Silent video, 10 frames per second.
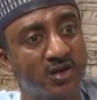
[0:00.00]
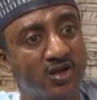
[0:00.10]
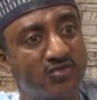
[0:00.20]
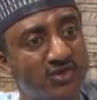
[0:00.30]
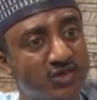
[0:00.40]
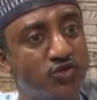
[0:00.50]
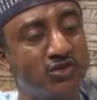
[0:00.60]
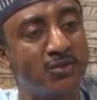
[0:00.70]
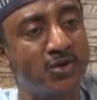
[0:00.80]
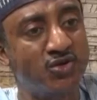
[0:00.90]
If it is just
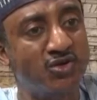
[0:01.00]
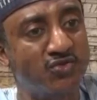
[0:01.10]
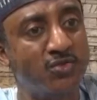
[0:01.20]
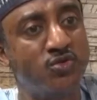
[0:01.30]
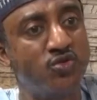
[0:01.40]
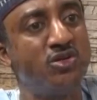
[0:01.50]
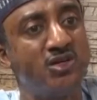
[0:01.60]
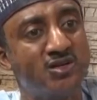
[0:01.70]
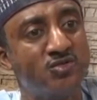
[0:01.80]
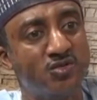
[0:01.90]
about uniform, you don't
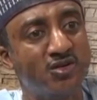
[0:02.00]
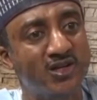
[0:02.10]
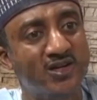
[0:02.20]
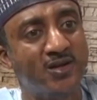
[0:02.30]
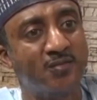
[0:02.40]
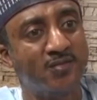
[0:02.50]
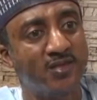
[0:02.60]
need, you don't need them.